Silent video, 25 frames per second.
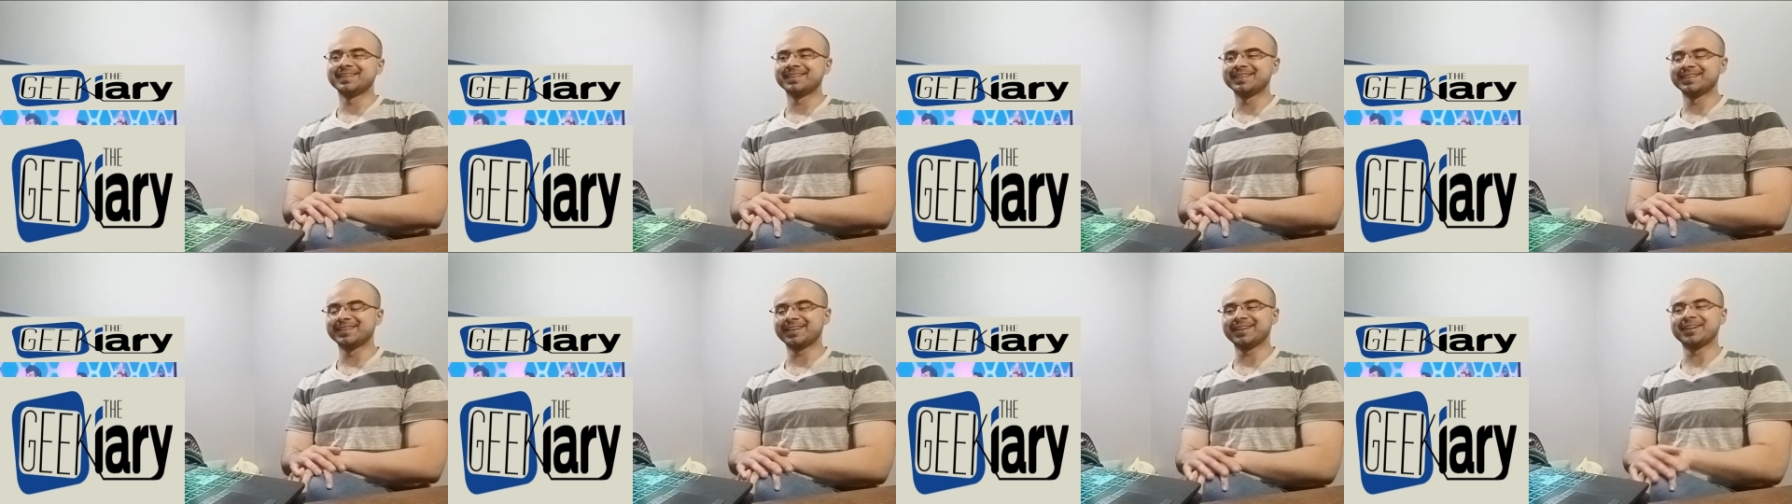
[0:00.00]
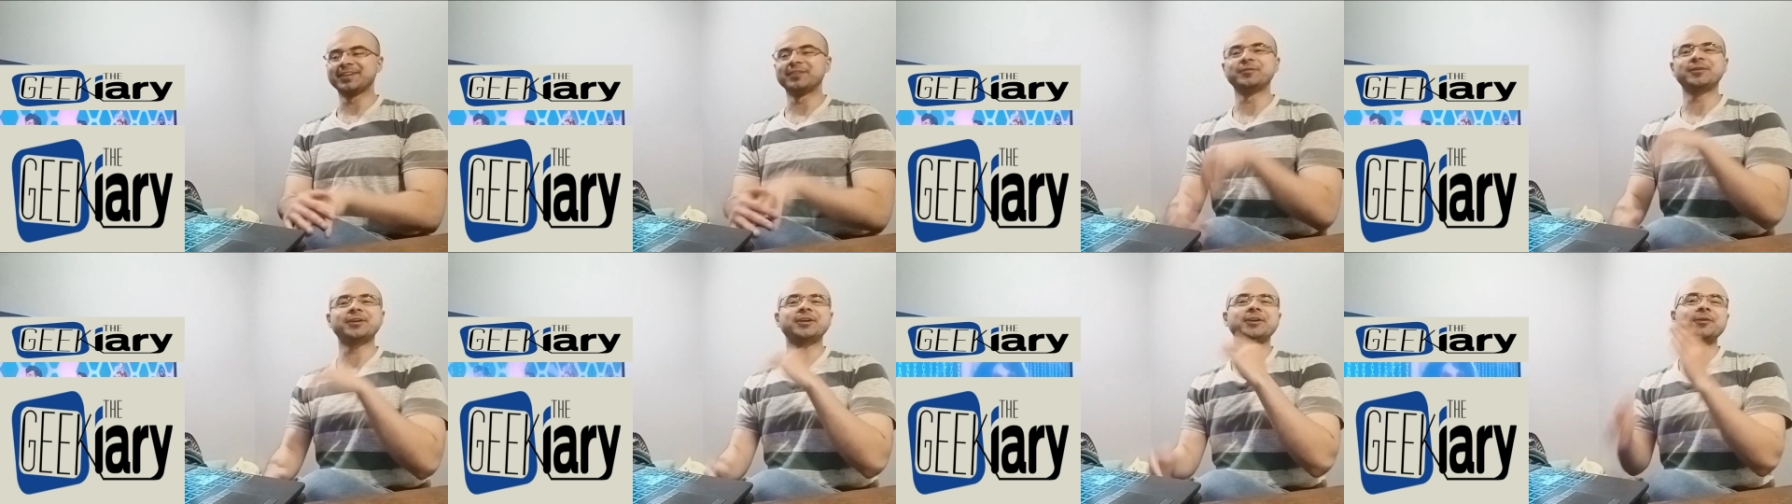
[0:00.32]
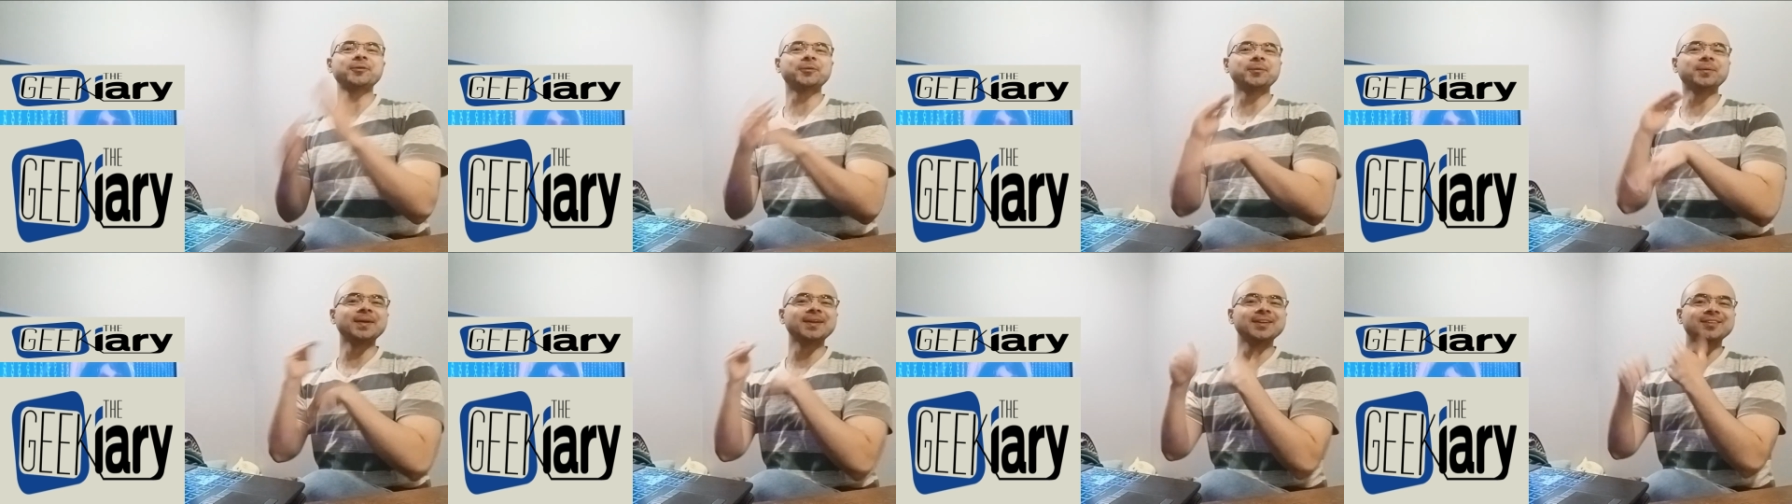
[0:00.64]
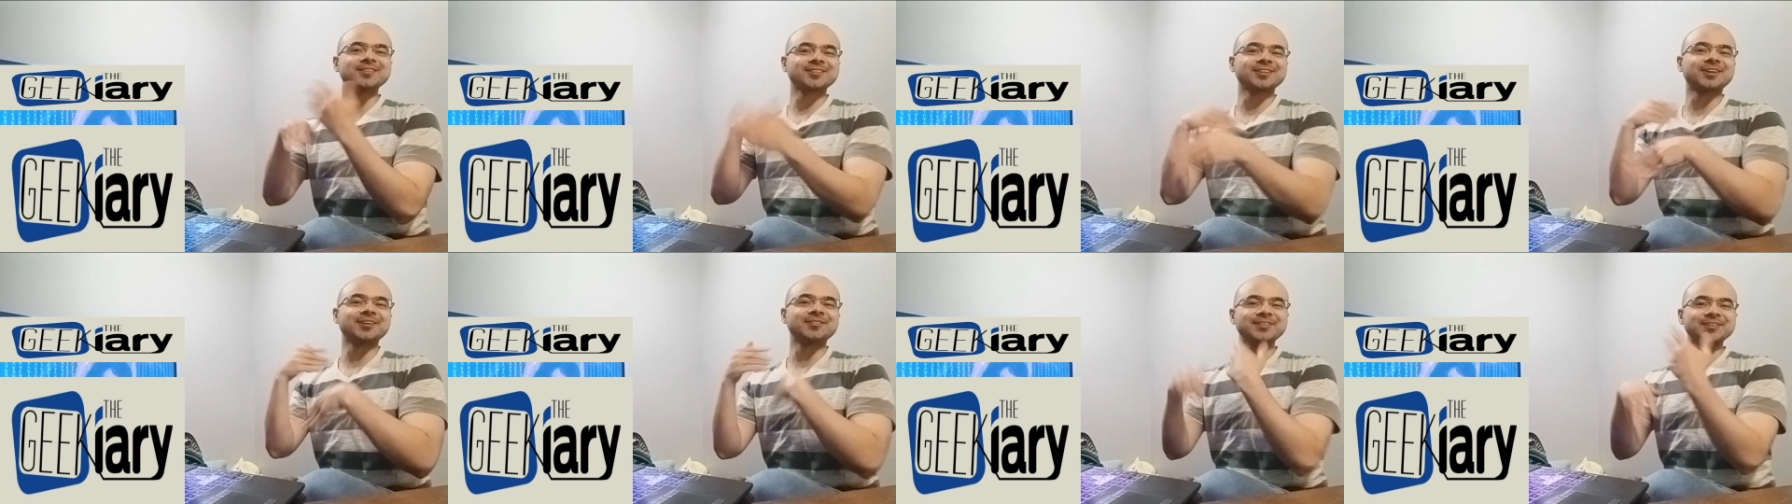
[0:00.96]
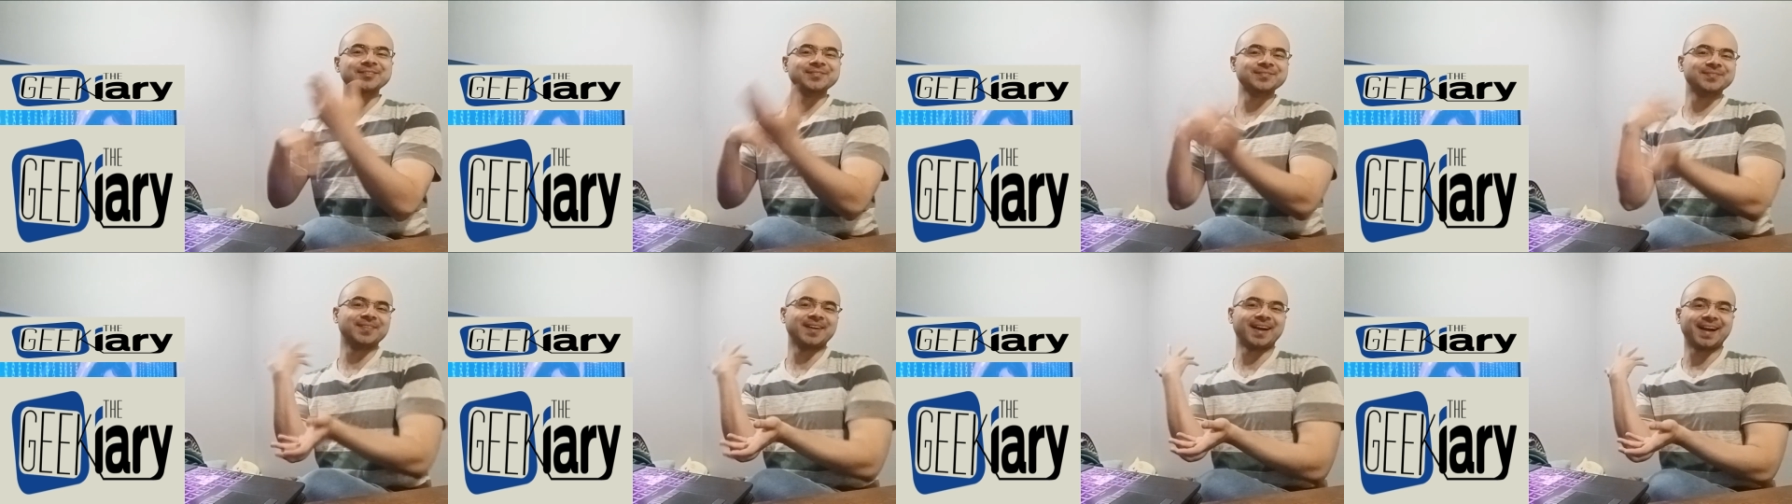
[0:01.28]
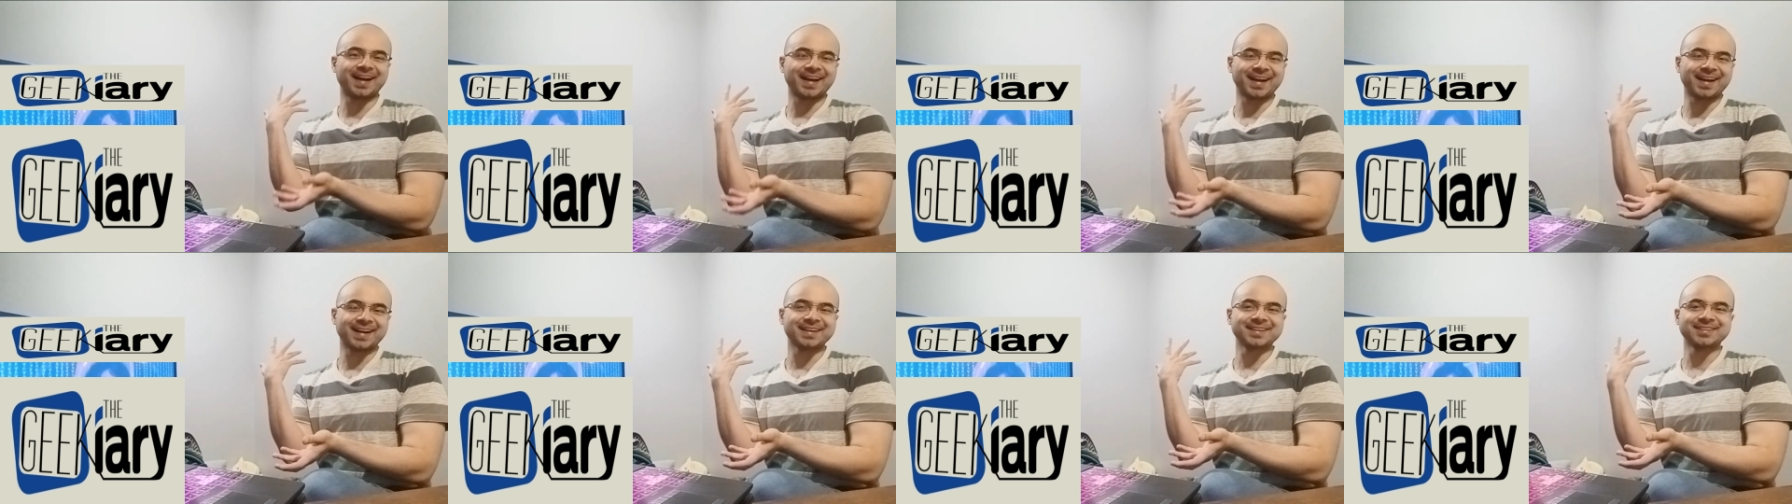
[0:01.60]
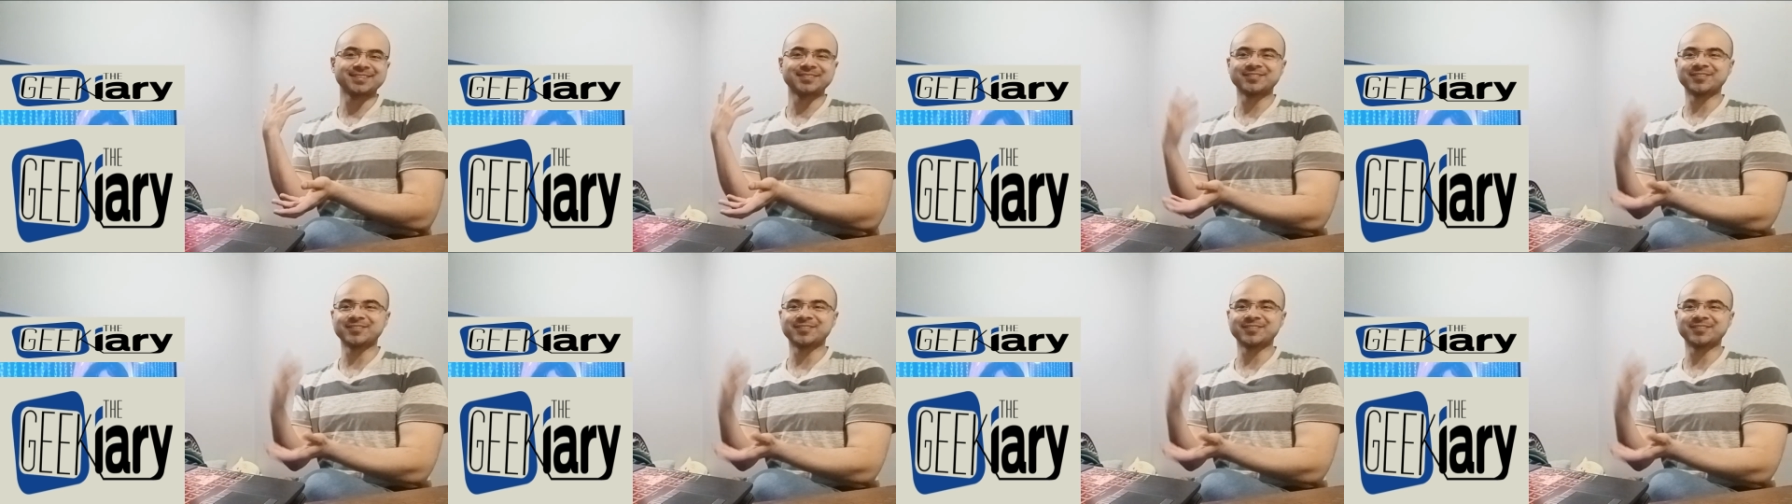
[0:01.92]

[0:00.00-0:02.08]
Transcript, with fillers: The Eliminated Queen's coming back